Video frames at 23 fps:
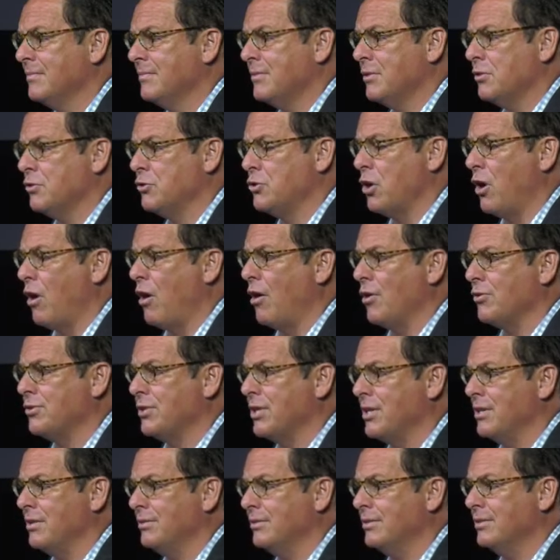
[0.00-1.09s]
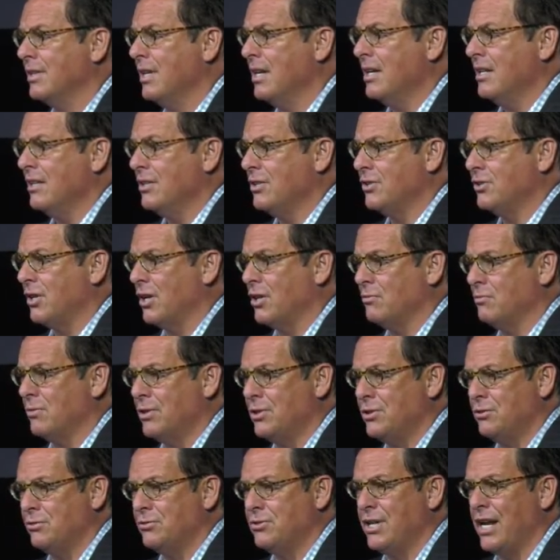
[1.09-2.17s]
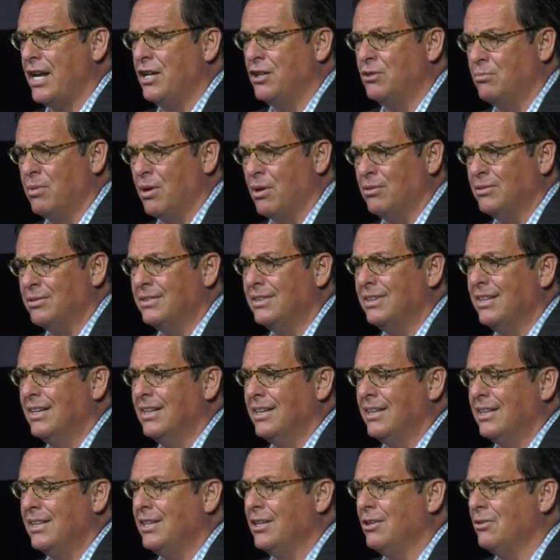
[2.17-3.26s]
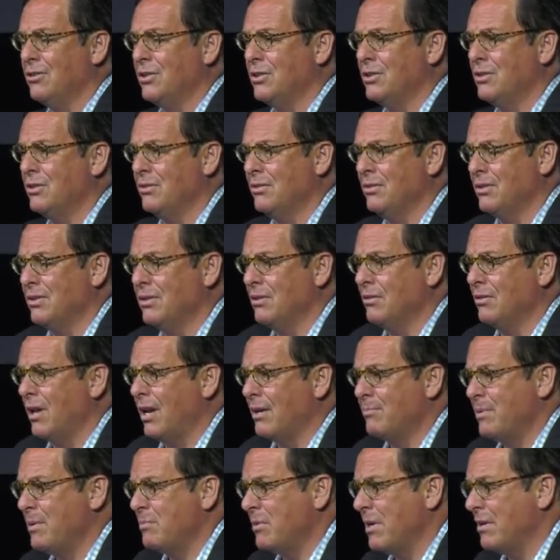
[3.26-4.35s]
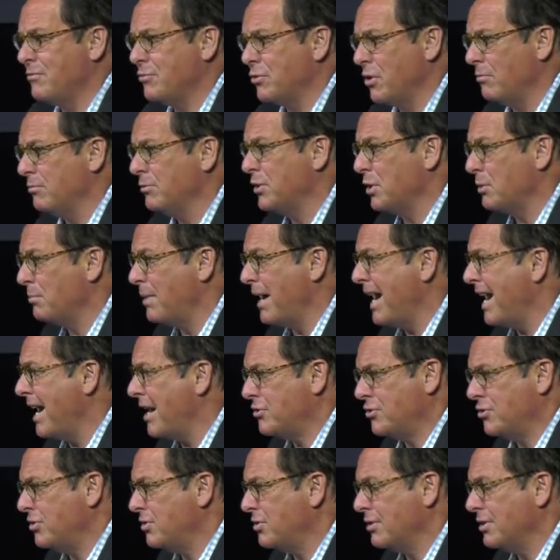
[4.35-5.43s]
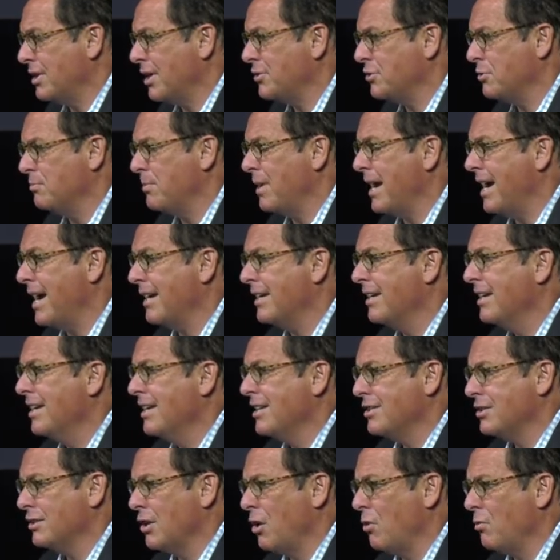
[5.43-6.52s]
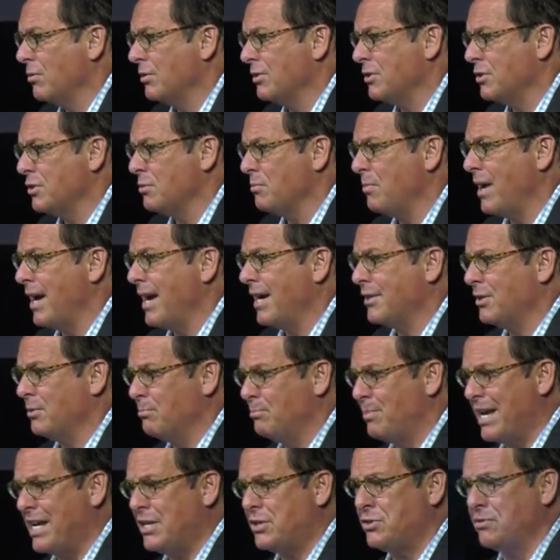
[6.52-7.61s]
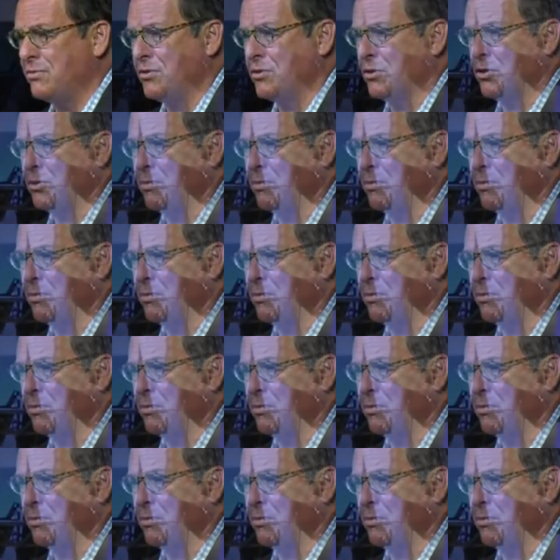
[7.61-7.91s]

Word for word: your jaw's healed. This other one's your tailbone. You know, you, you know, a lot of people have trouble with their backs. This is not your back. It's lower than your back, the base of your